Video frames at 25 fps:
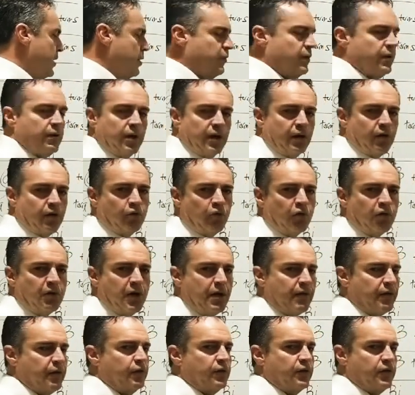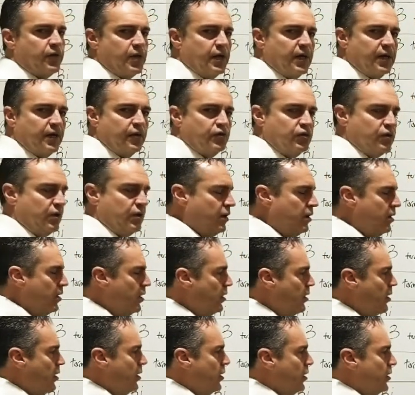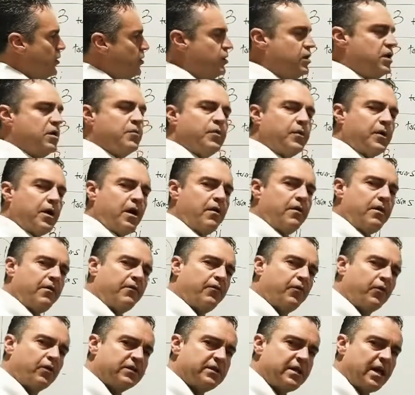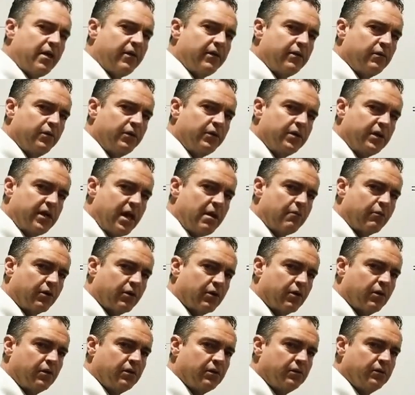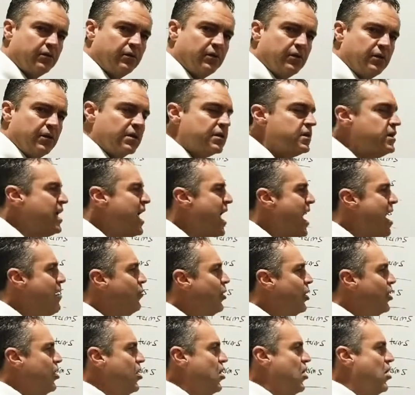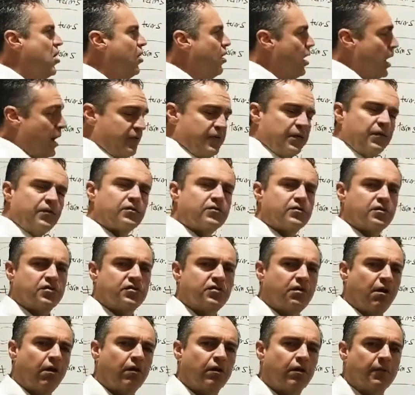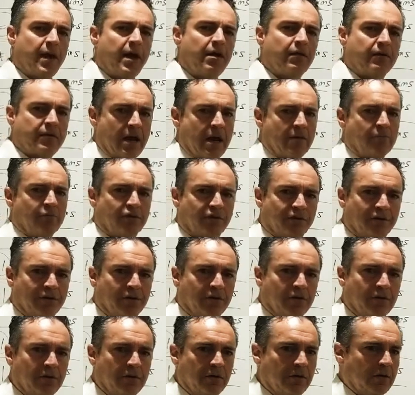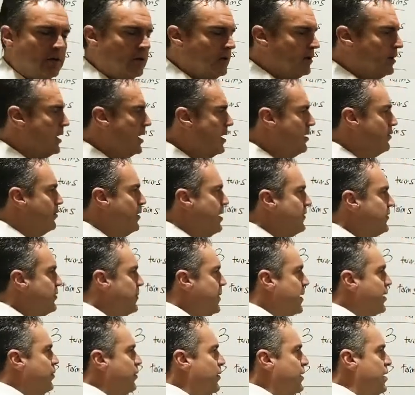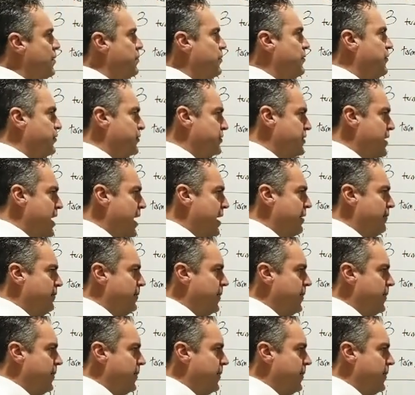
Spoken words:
We kind of wrote out there to the edge. You keep an eye on that for us, Hallie, will you, Camera Girl? Yeah, Camera Girl. I think there's a song about Camera Girl. Okay? We'll have to make one up if there's not.